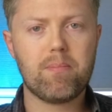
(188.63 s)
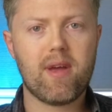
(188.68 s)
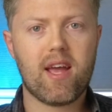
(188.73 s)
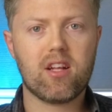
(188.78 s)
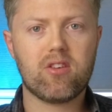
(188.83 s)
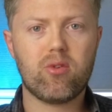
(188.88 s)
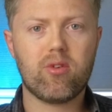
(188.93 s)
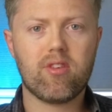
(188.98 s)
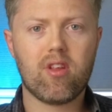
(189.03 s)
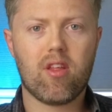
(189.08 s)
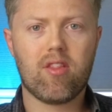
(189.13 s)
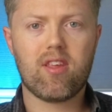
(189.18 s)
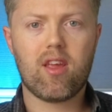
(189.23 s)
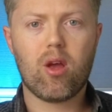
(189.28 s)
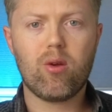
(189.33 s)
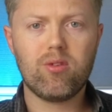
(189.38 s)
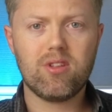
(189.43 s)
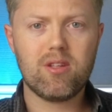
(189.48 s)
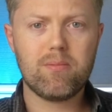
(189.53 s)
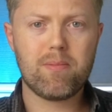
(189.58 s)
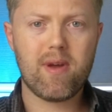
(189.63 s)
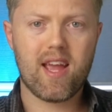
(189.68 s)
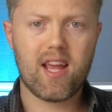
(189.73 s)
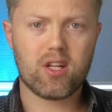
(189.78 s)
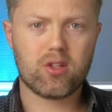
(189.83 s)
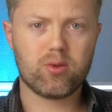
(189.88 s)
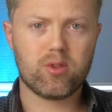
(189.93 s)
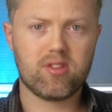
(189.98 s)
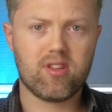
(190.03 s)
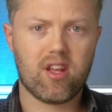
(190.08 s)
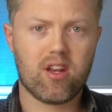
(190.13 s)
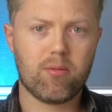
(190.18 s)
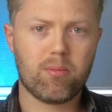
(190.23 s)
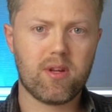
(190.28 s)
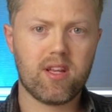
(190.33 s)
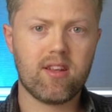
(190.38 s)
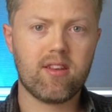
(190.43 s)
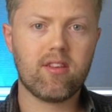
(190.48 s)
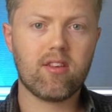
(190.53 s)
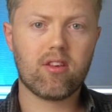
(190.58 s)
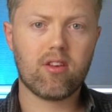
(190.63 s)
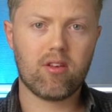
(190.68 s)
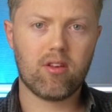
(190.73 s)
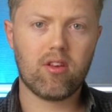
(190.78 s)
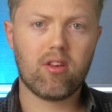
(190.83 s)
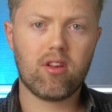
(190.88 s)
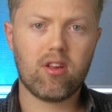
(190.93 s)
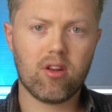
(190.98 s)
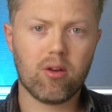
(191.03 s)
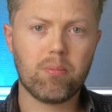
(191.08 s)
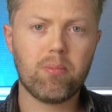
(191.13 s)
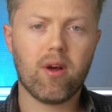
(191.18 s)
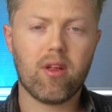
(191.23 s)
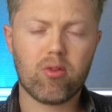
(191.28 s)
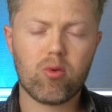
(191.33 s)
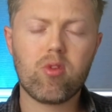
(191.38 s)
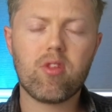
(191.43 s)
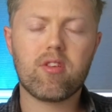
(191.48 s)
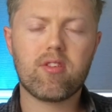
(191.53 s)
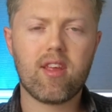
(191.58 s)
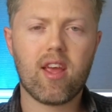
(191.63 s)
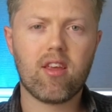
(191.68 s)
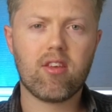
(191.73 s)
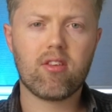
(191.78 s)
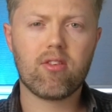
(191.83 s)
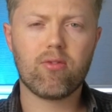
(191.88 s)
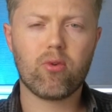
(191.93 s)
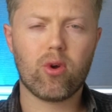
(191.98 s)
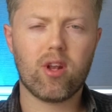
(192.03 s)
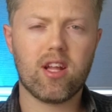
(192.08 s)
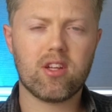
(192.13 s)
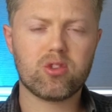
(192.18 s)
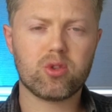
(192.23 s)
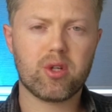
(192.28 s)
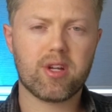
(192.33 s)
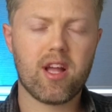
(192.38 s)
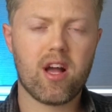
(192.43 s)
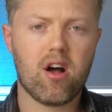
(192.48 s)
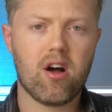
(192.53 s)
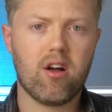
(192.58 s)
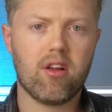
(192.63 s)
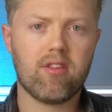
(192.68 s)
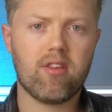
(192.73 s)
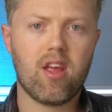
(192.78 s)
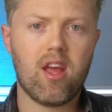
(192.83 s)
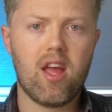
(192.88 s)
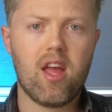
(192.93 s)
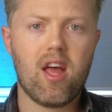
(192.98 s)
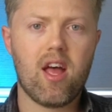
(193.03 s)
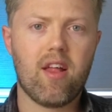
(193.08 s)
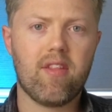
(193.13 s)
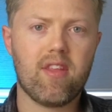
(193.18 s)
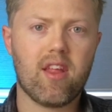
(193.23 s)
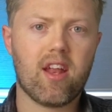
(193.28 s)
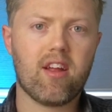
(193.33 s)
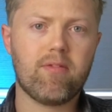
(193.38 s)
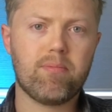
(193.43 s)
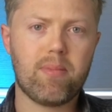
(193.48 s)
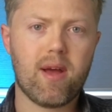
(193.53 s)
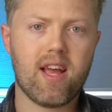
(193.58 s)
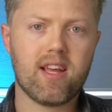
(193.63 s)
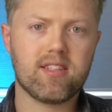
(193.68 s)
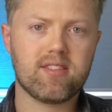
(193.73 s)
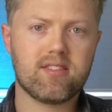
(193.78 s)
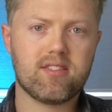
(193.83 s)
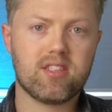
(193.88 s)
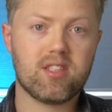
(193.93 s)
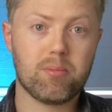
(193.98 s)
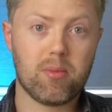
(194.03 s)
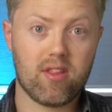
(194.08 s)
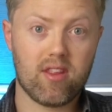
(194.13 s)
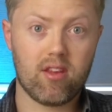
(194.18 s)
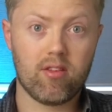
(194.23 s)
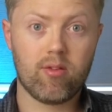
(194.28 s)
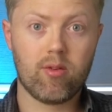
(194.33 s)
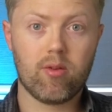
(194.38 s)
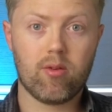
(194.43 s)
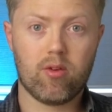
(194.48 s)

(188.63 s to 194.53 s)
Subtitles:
batteries are the only batteries that have been put through the tests for electric cars and that have passed some of these